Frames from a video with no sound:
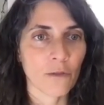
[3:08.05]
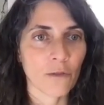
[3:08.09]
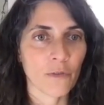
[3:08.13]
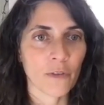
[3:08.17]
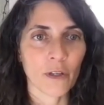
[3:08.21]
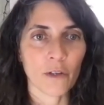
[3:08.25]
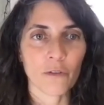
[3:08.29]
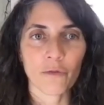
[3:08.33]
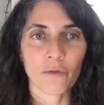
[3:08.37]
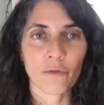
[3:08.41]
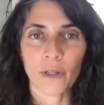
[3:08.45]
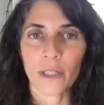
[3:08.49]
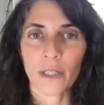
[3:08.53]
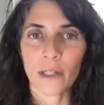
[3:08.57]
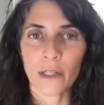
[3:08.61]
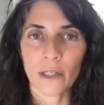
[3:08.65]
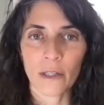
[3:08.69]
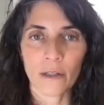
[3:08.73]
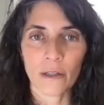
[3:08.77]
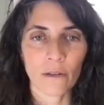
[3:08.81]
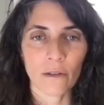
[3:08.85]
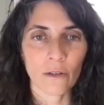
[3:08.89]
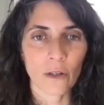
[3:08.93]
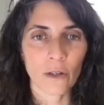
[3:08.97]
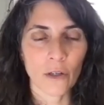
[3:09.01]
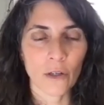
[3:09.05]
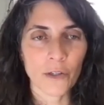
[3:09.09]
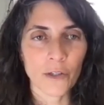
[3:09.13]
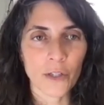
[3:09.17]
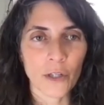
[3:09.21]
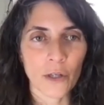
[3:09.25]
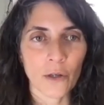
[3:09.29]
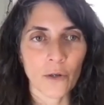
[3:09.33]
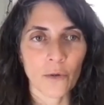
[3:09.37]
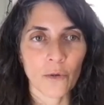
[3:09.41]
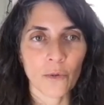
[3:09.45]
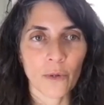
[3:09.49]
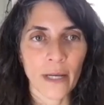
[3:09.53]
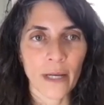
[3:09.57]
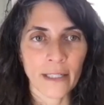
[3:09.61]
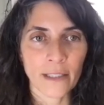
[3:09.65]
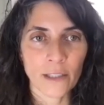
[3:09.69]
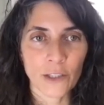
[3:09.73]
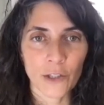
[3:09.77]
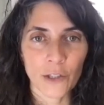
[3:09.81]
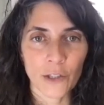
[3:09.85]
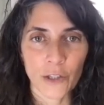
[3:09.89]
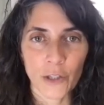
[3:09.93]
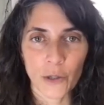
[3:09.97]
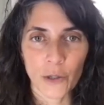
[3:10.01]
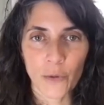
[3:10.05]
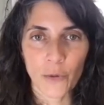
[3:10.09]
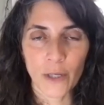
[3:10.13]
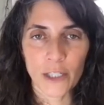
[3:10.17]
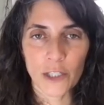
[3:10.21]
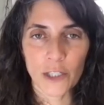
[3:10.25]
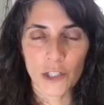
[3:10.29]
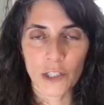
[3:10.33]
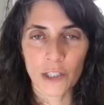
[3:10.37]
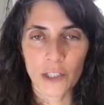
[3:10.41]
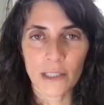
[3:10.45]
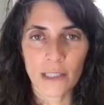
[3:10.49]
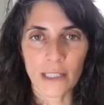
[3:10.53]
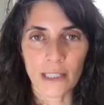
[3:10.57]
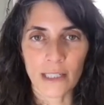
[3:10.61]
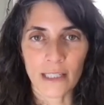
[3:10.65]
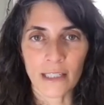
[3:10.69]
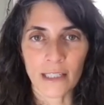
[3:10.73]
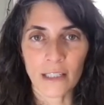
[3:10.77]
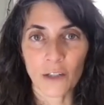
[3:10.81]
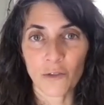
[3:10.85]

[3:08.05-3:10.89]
feel free to also enter your questions in.